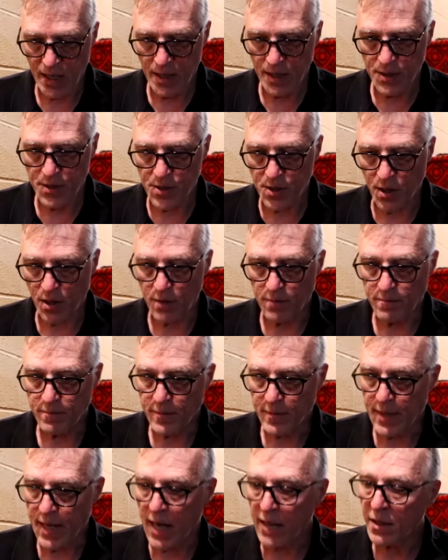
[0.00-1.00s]
So,
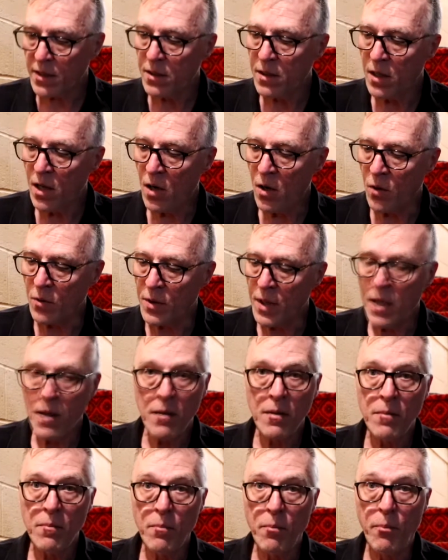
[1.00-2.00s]
not a clone,
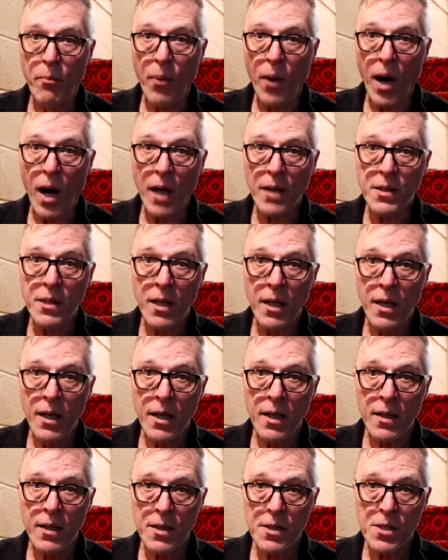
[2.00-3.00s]
but
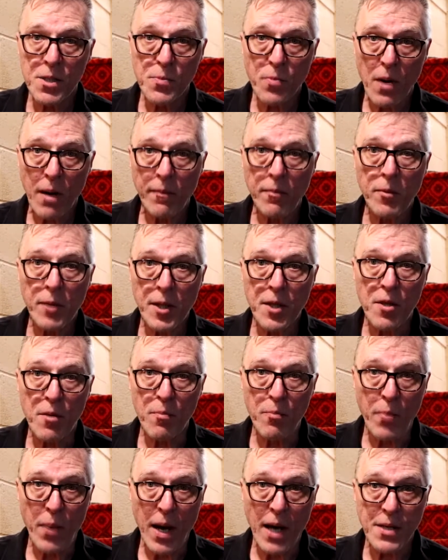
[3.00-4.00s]
this is probably the
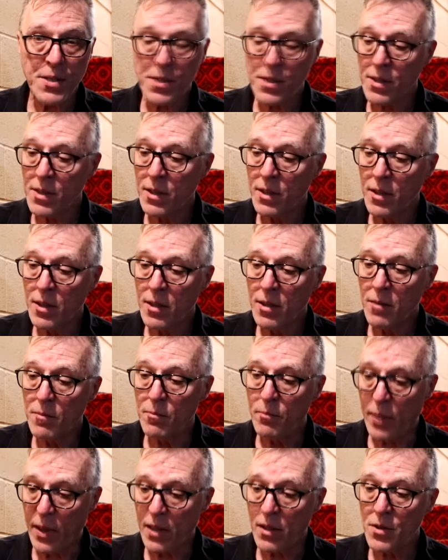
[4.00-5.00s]
best
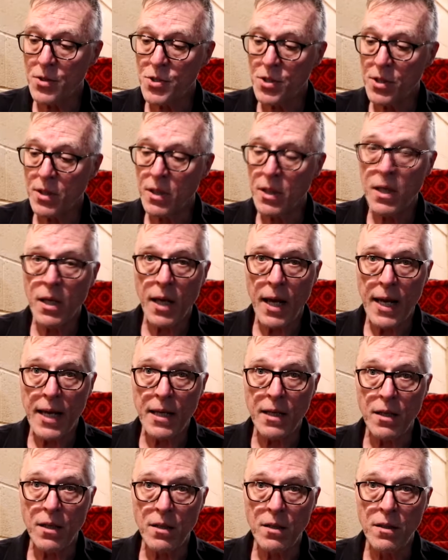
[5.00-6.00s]
Belgian
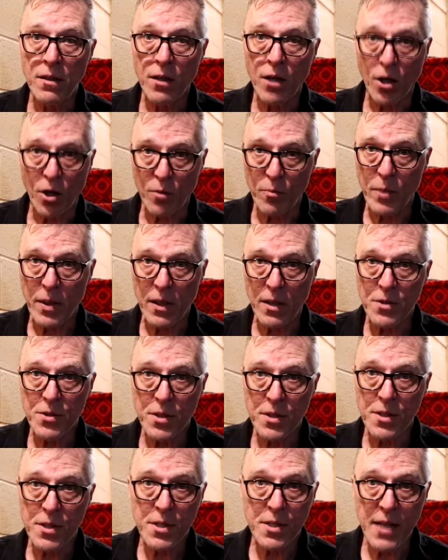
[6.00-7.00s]
ale or
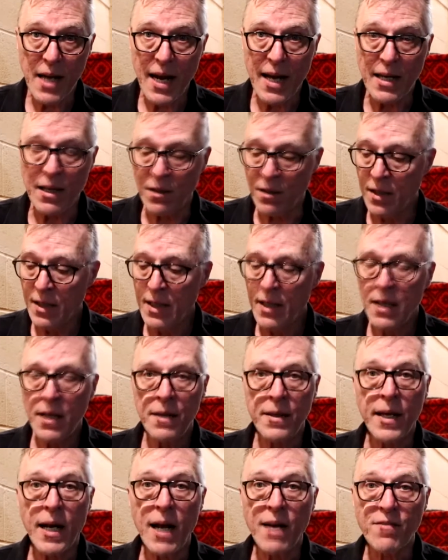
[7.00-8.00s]
Belgian style
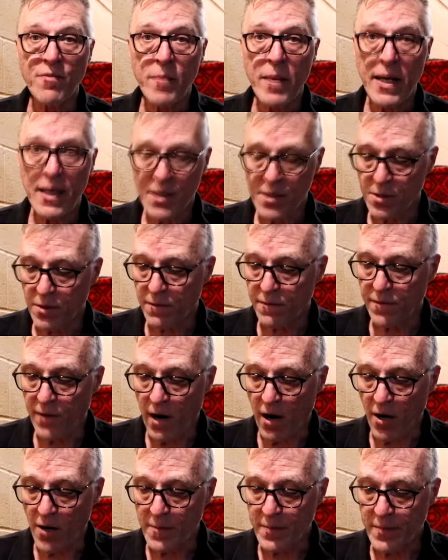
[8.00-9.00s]
that I've made so
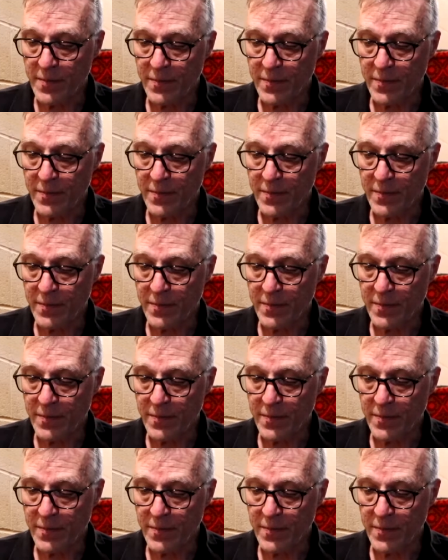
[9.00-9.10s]
far.